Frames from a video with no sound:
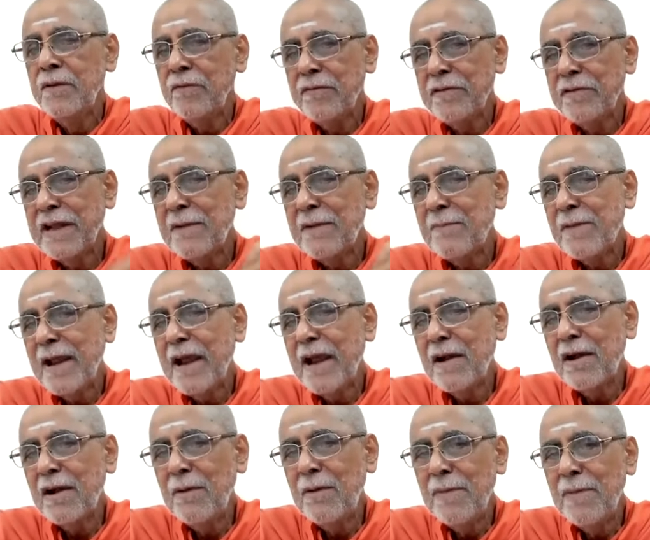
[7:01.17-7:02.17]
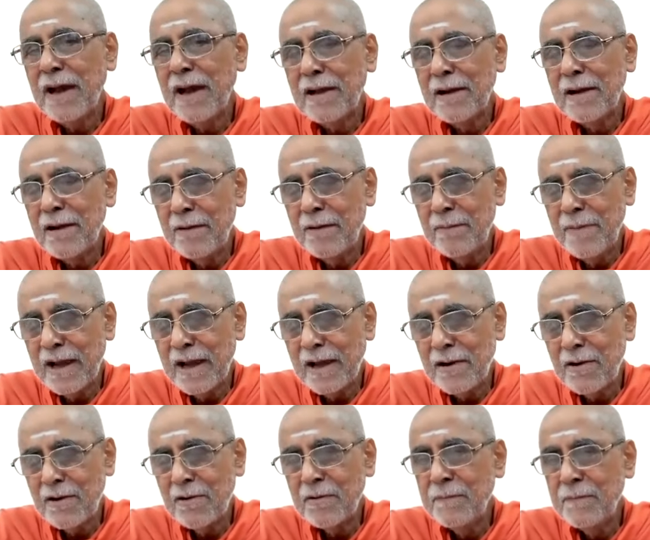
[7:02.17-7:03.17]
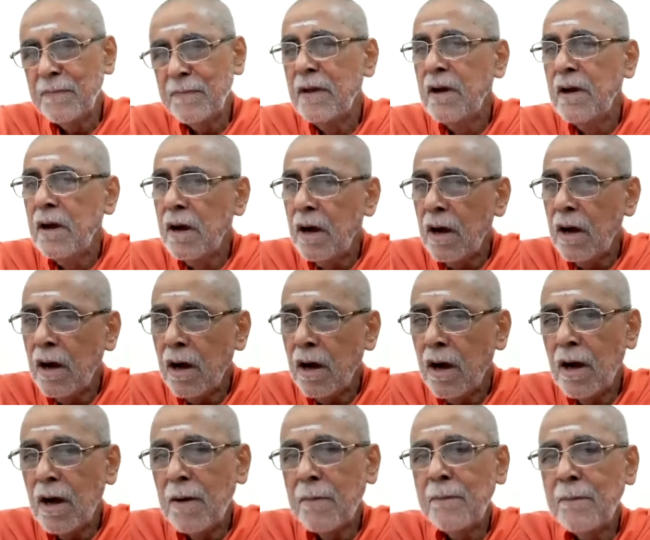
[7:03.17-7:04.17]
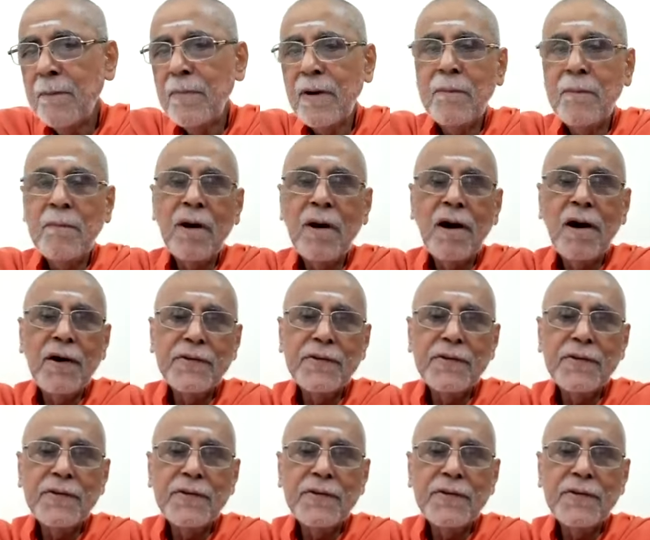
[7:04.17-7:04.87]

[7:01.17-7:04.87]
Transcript: With that brand of background, Aham Brahma